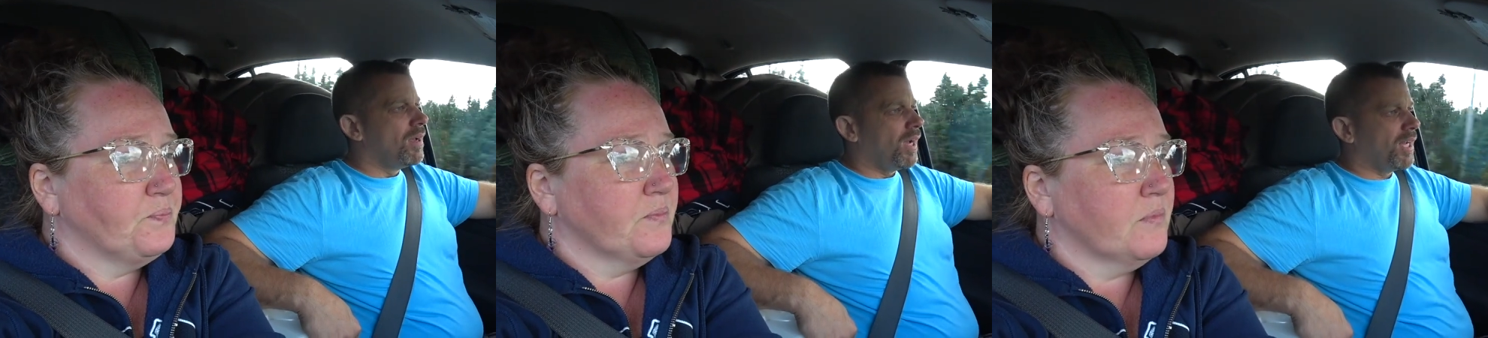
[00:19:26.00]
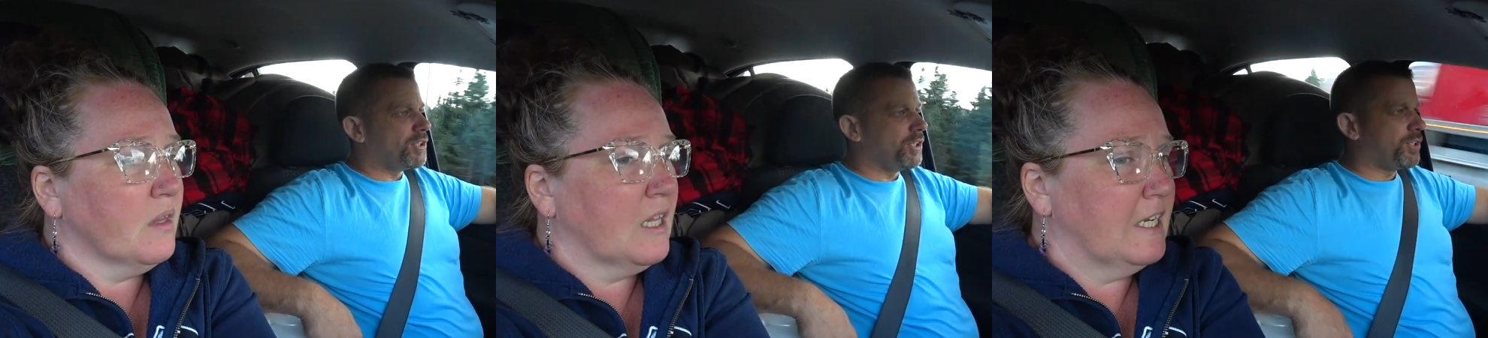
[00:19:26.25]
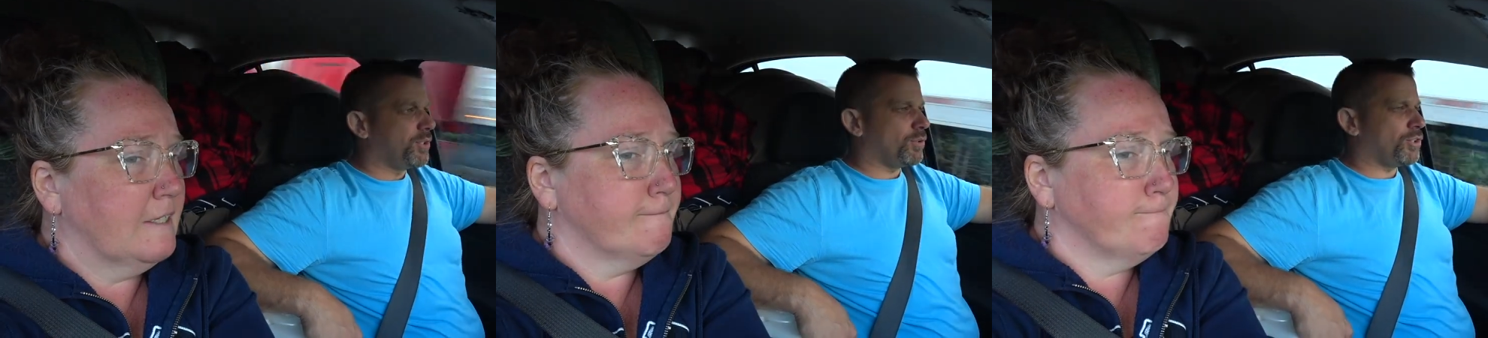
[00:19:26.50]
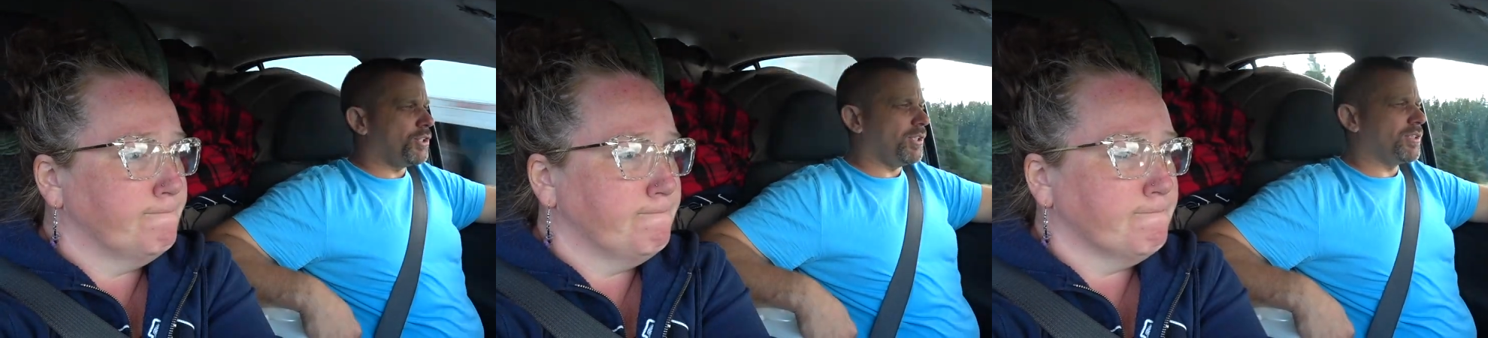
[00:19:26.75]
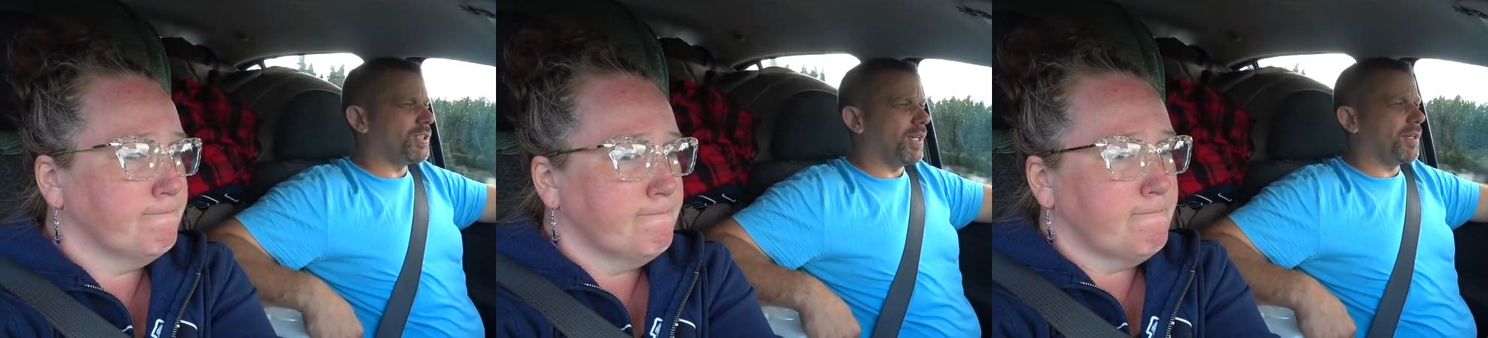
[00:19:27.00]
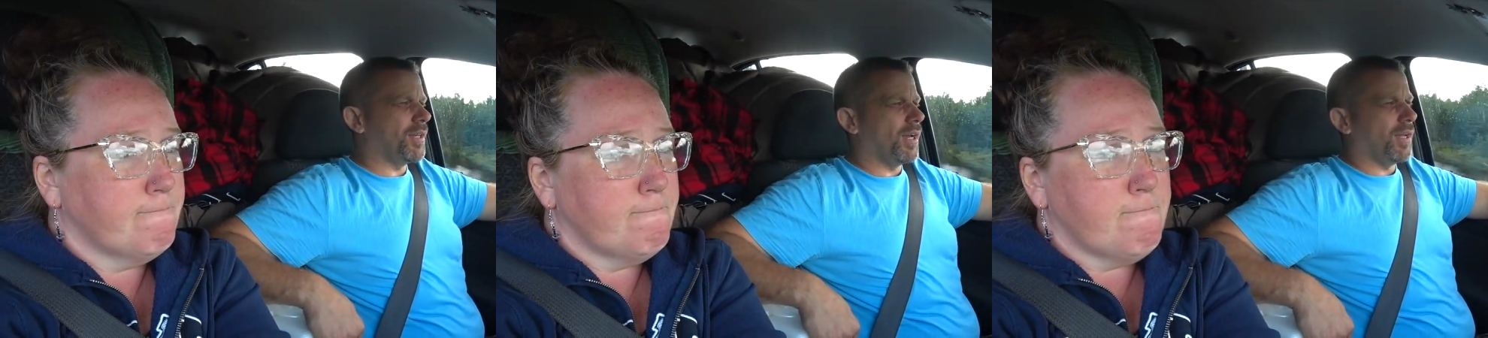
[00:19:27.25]
Speaker 1: and she said she
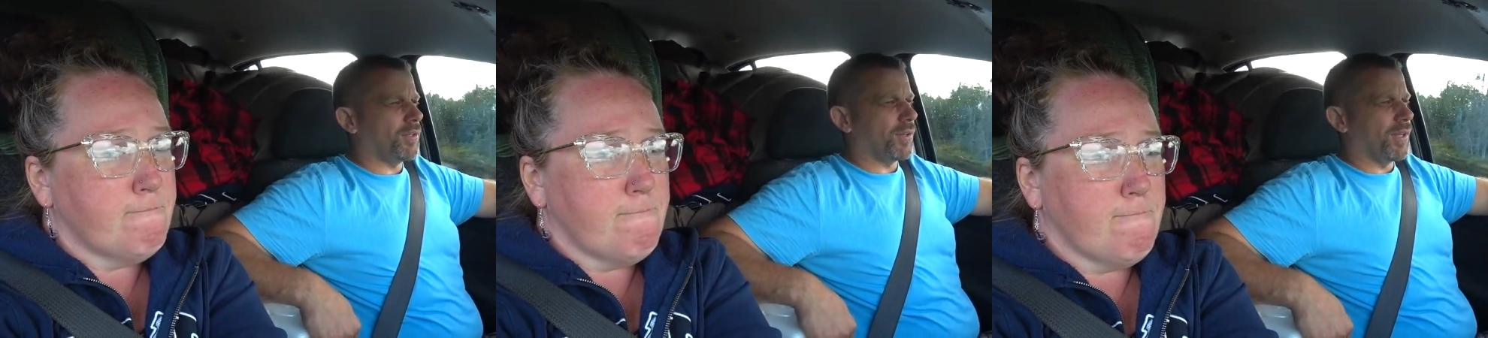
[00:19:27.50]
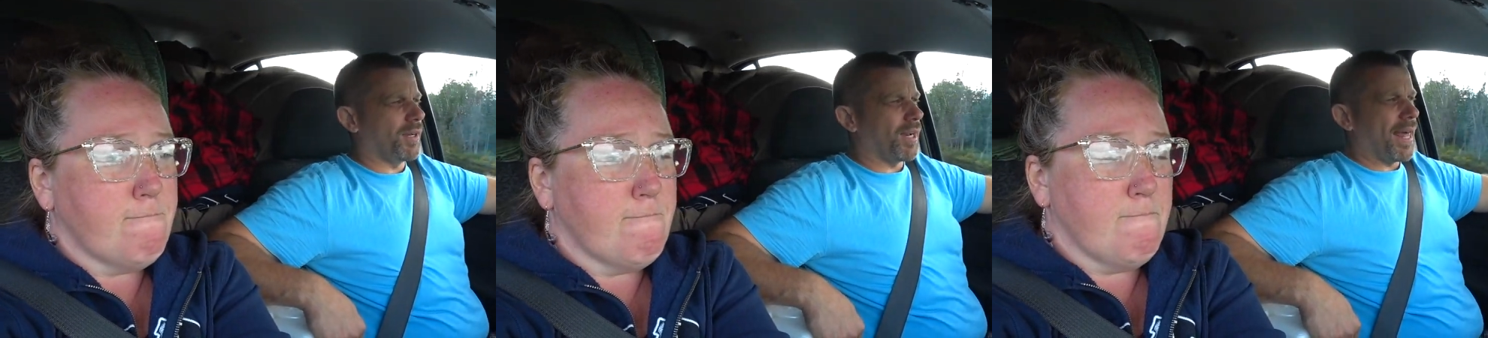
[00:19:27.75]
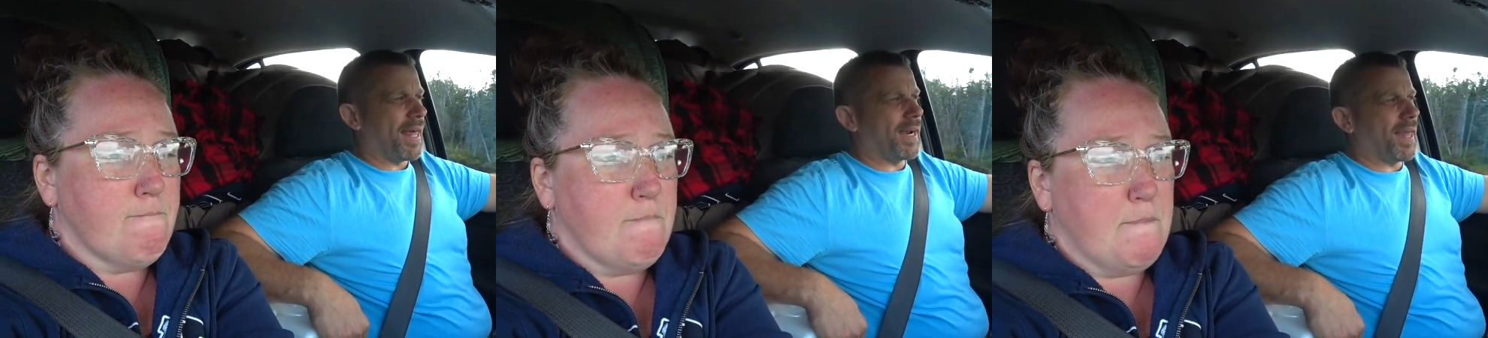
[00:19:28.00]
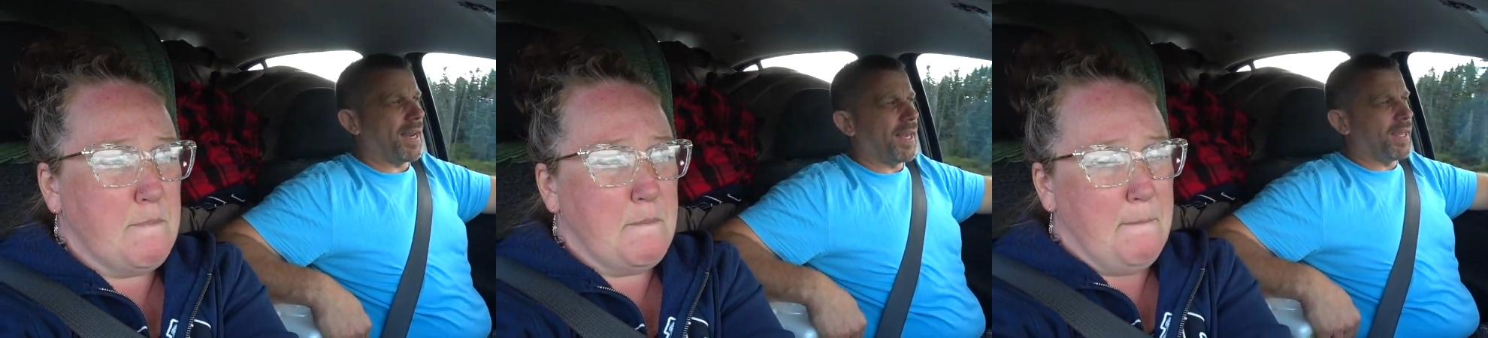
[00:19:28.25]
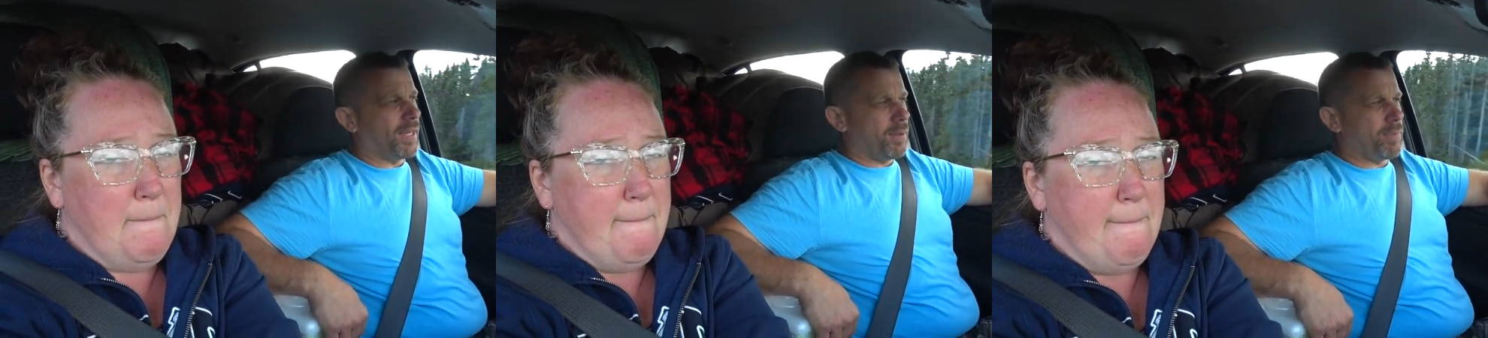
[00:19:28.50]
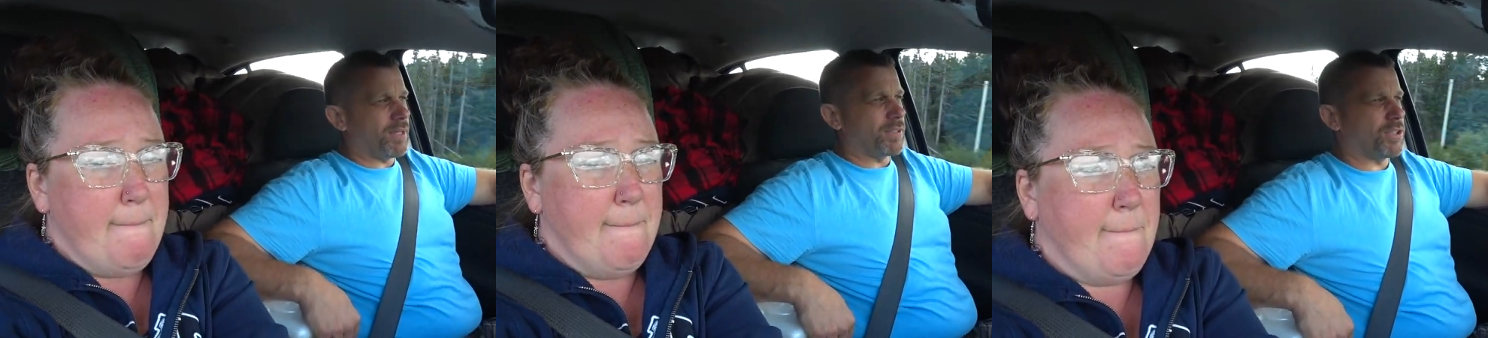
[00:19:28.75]
said uh, they're getting a lot of that lately
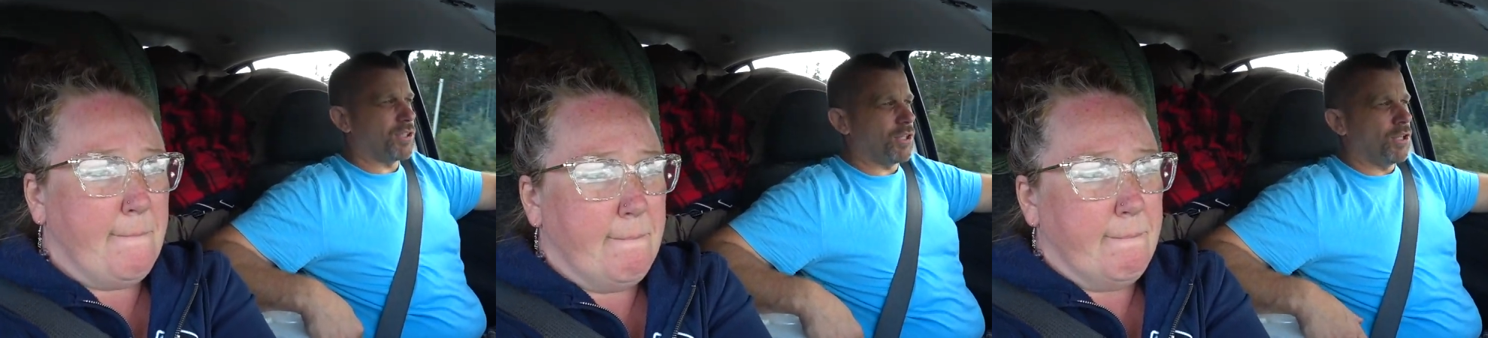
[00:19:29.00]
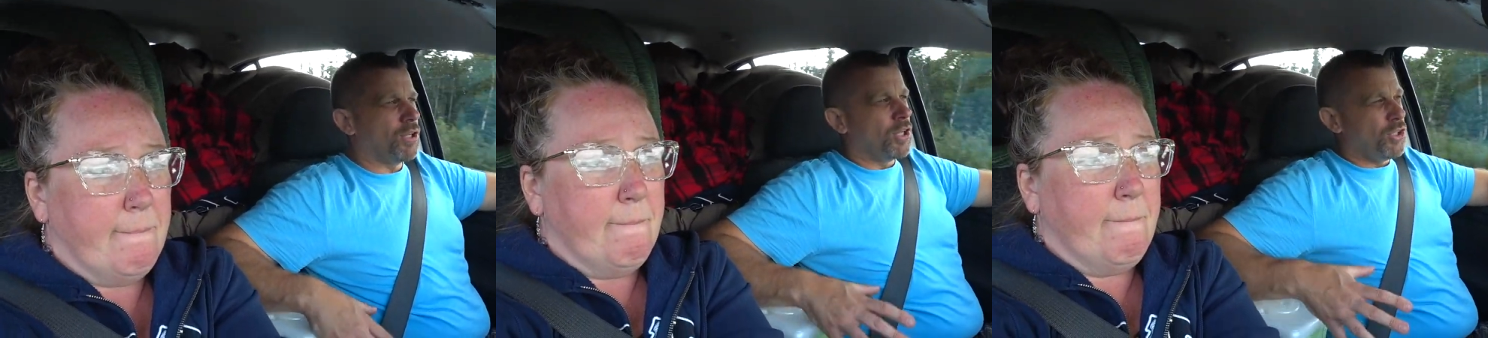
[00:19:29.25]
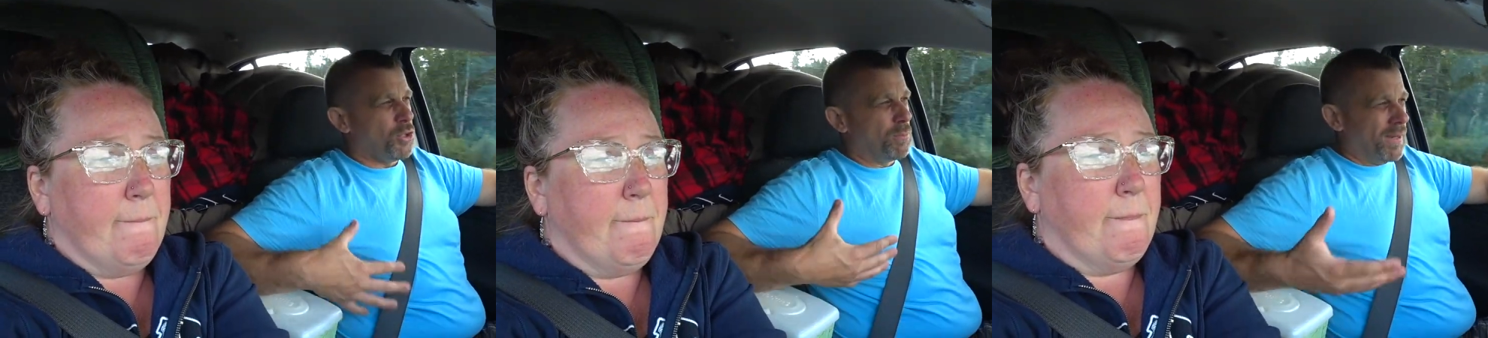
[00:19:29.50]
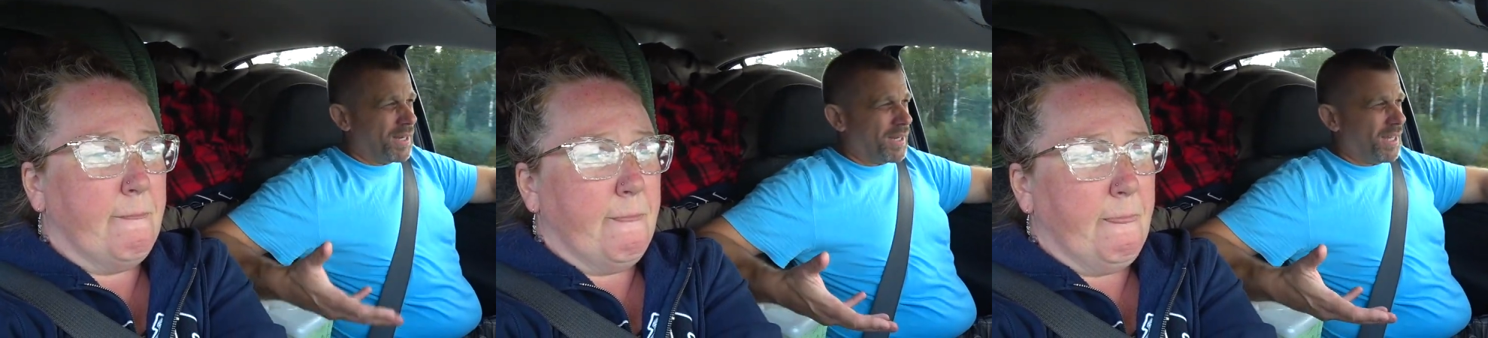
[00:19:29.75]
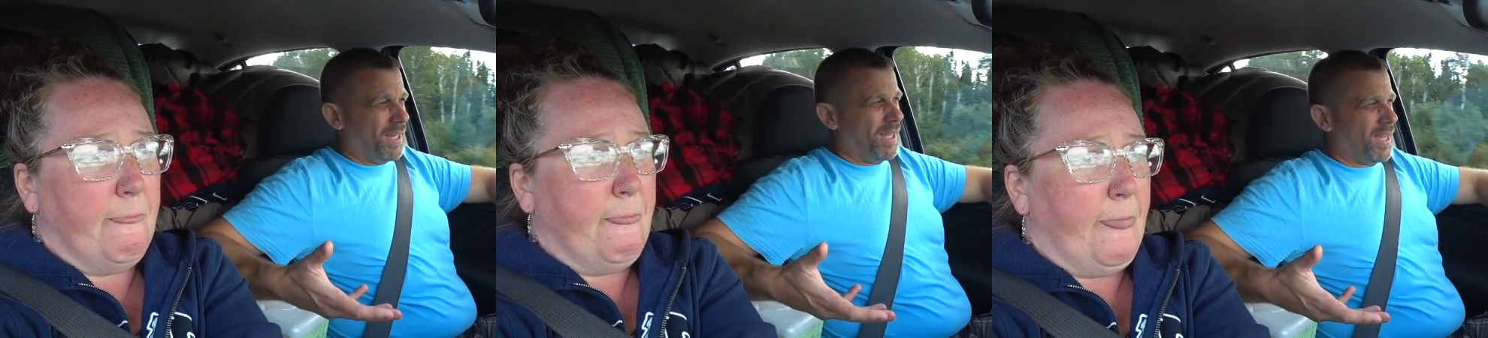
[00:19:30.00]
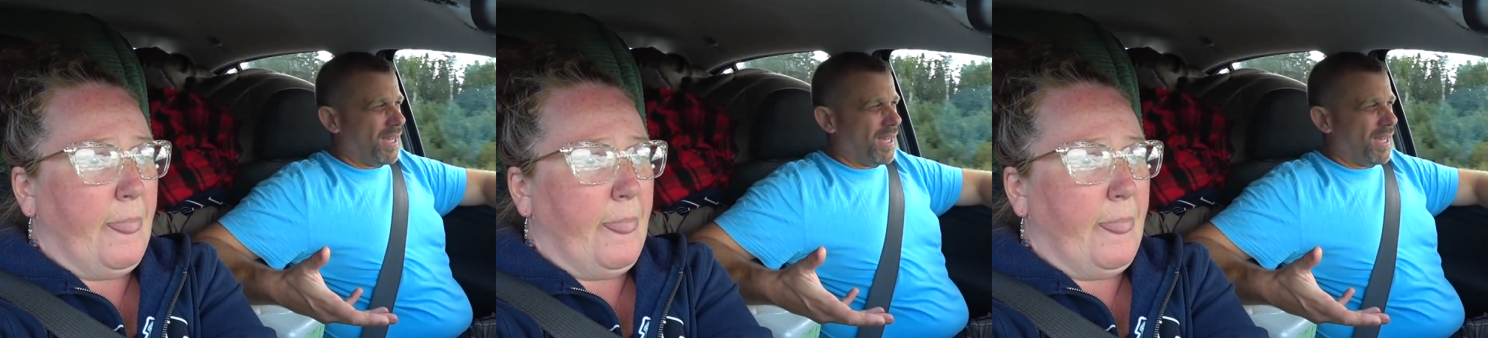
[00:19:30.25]
because the humidity